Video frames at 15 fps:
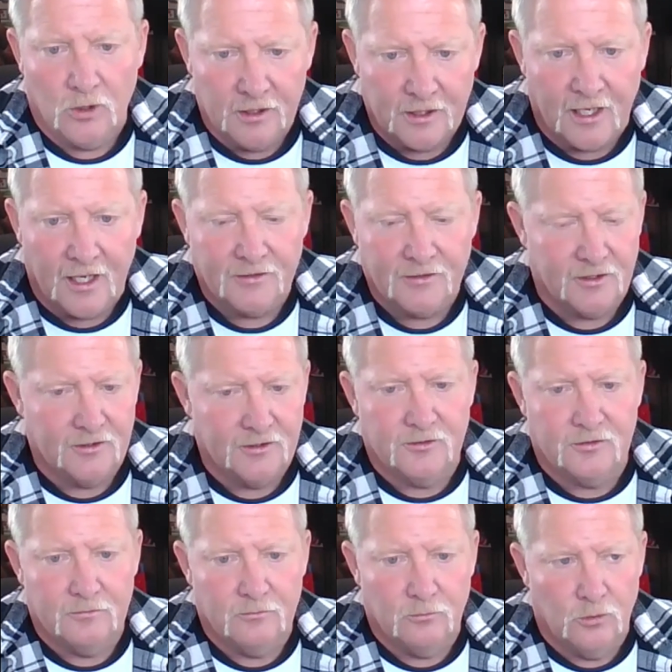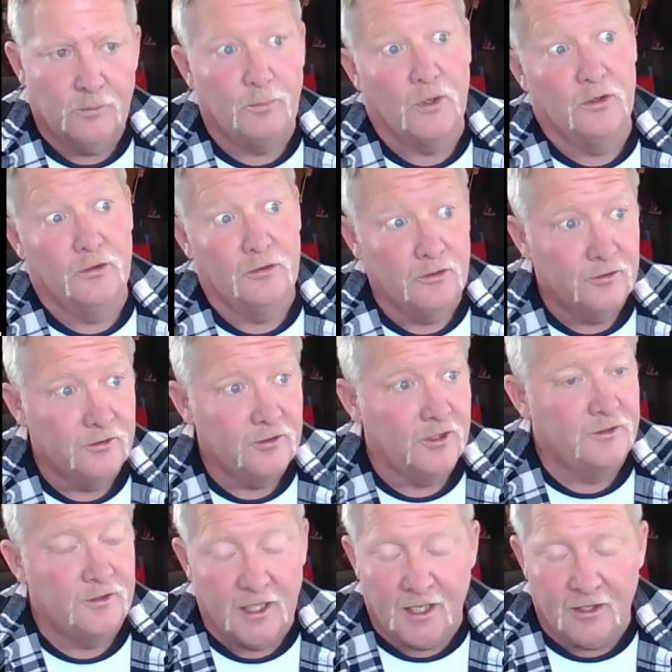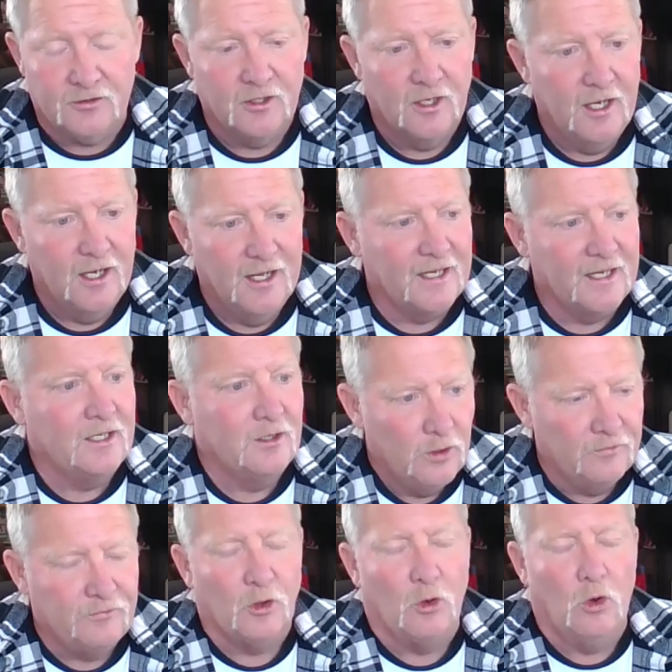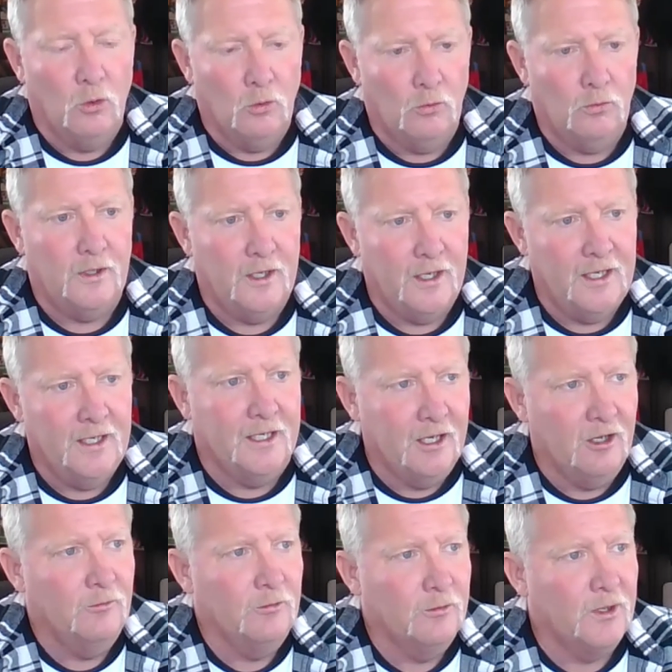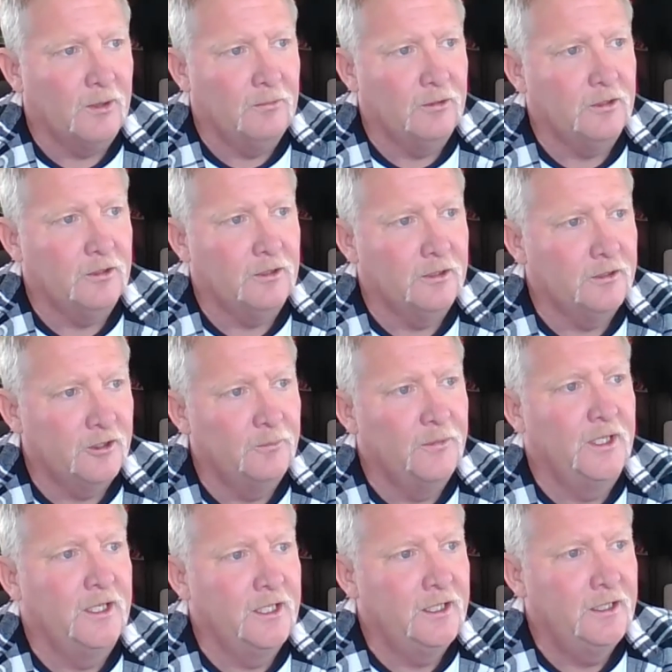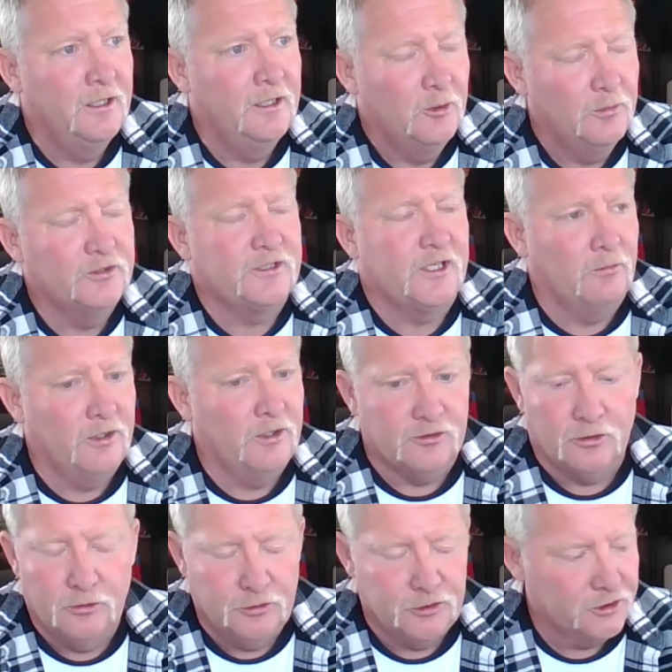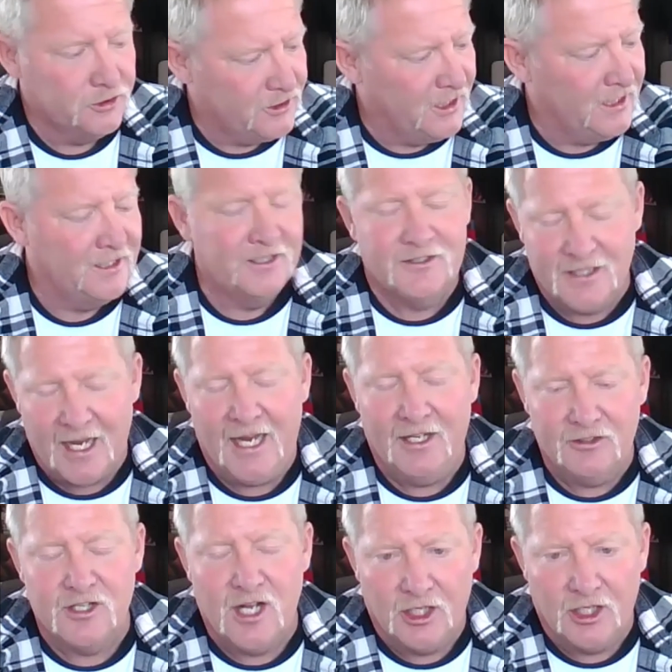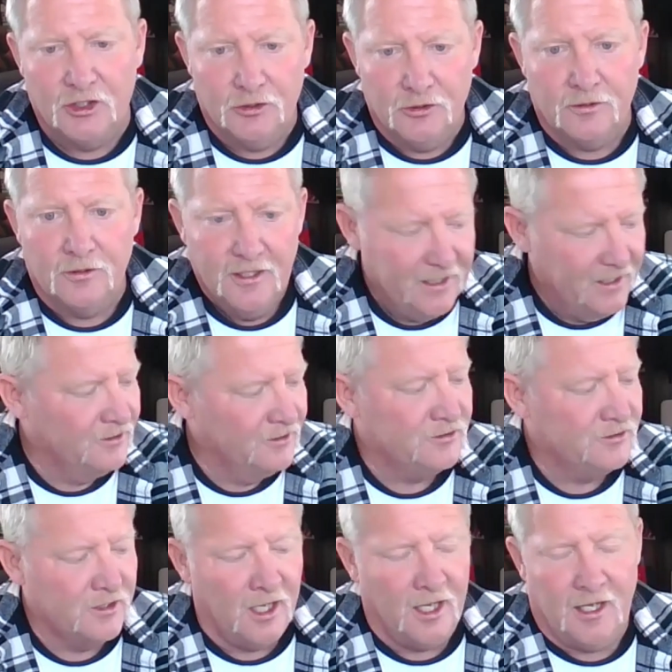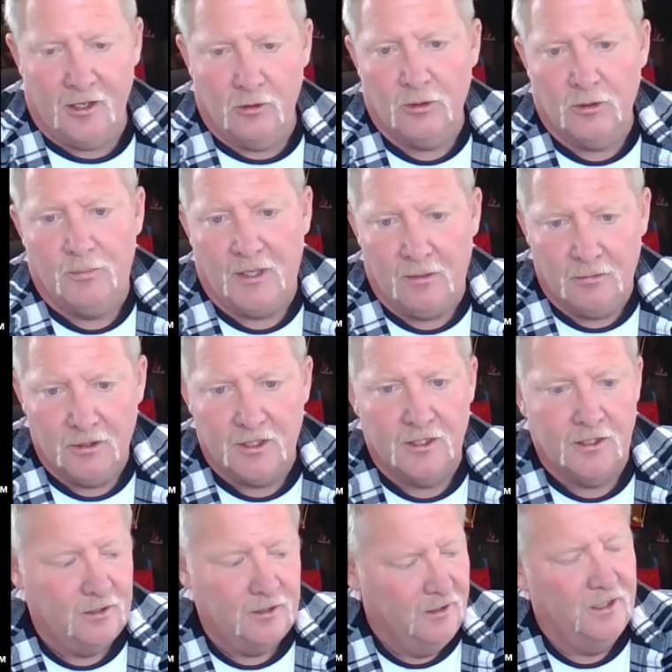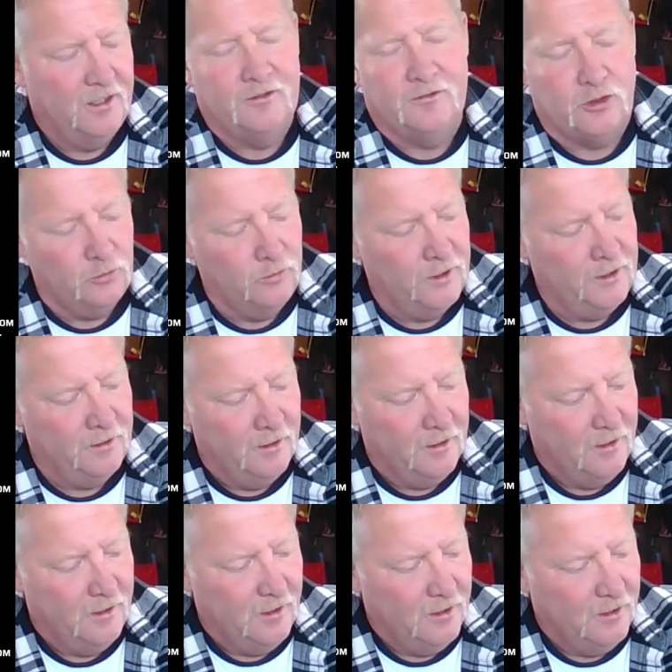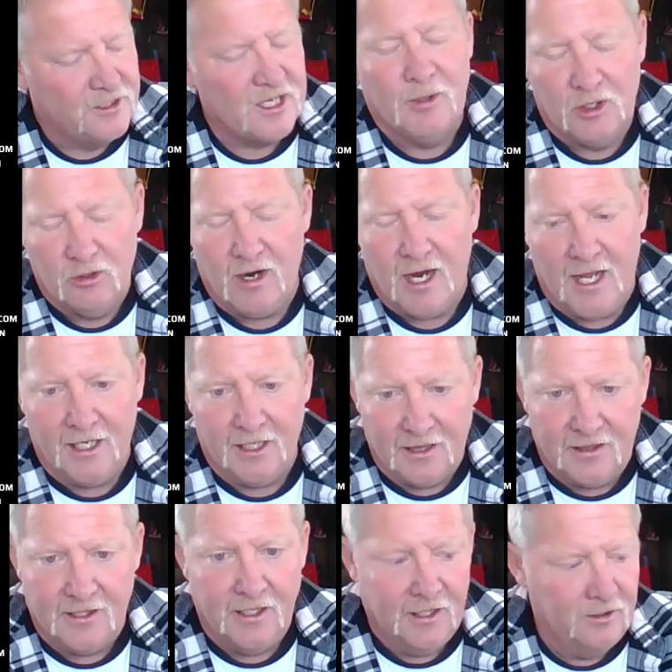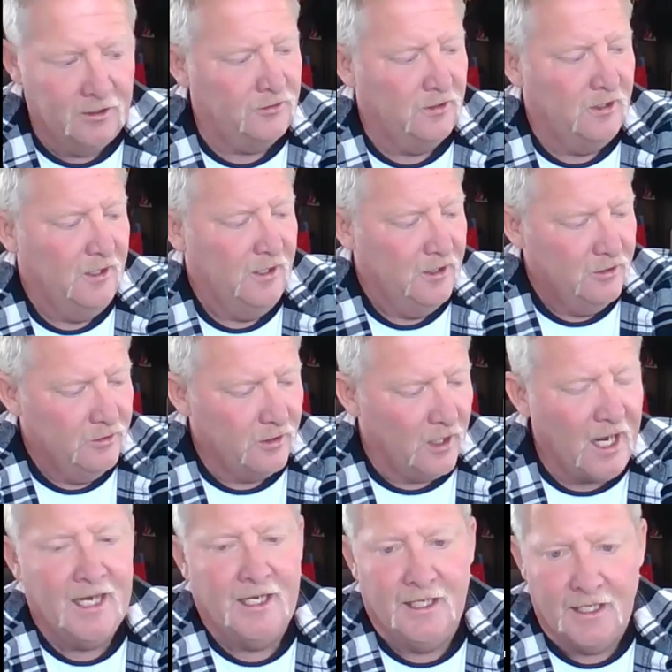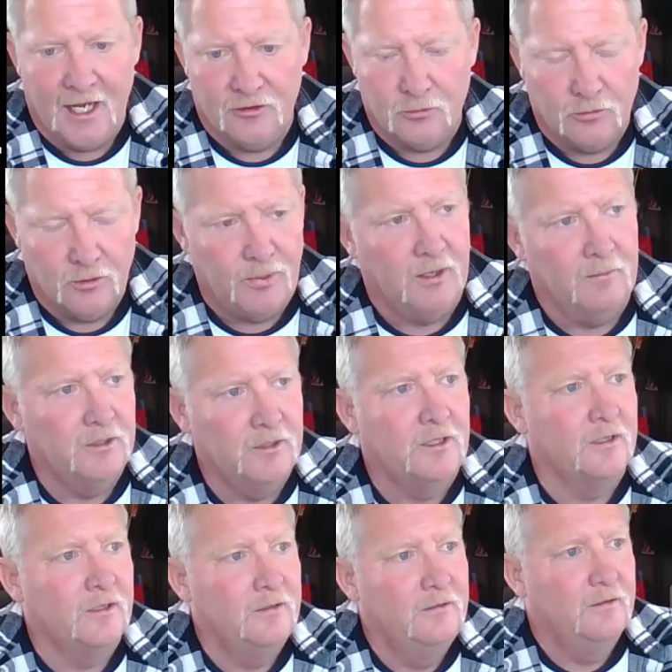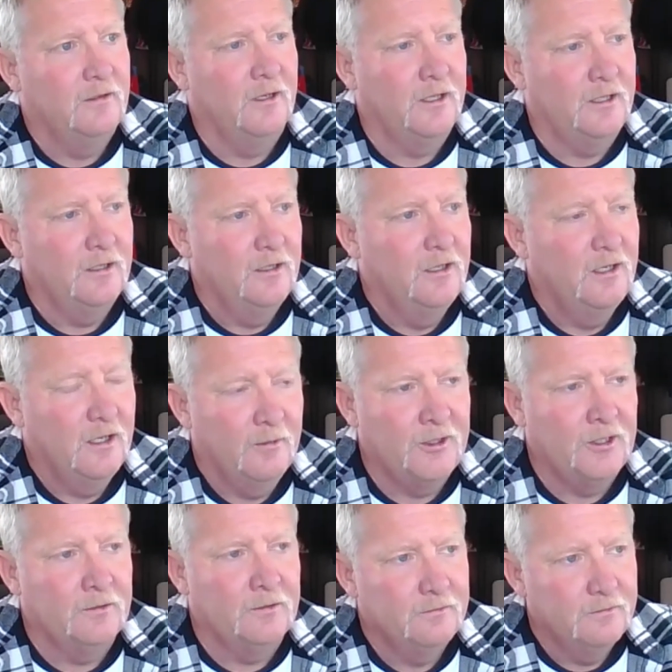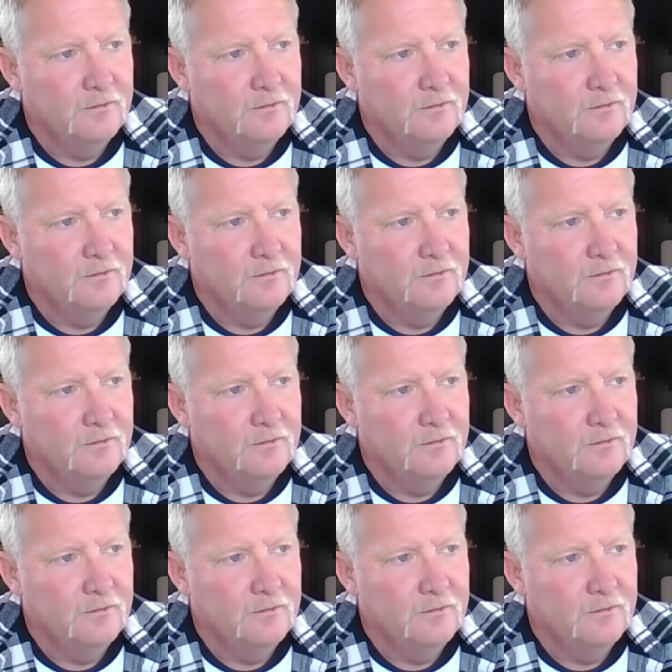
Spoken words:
One person says yes. Like if the whole Ada County Republican Committee puts out a resolution saying this guy is not good, he is not a Republican. He's doing Democratic things, hiding as a Republican. Like, I mean,